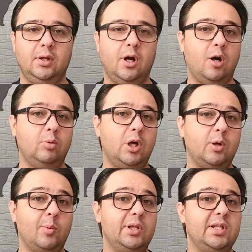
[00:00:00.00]
How
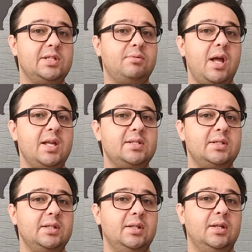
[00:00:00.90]
long will this
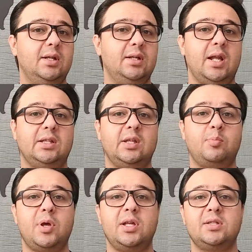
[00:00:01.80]
last? That
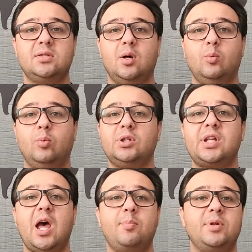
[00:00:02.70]
depends on what
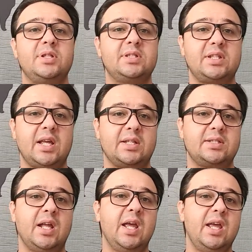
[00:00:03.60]
happens
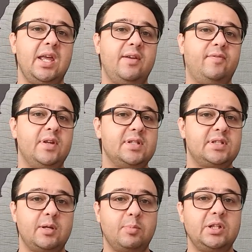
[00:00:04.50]
next. If
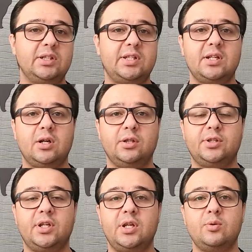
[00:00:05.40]
instability
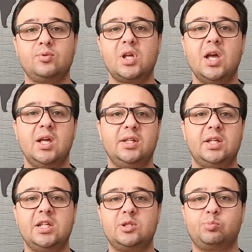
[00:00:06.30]
continues,
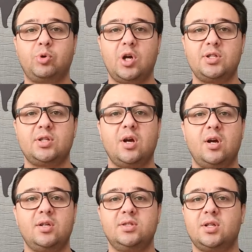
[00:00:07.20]
these price
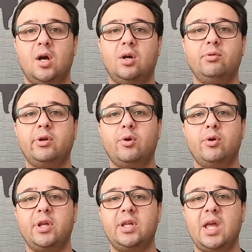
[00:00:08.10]
hikes aren't
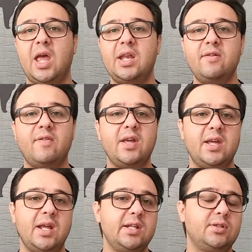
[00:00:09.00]
going anyway
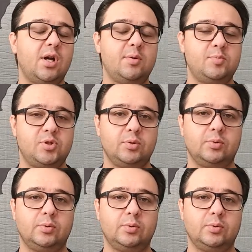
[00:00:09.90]
anytime soon.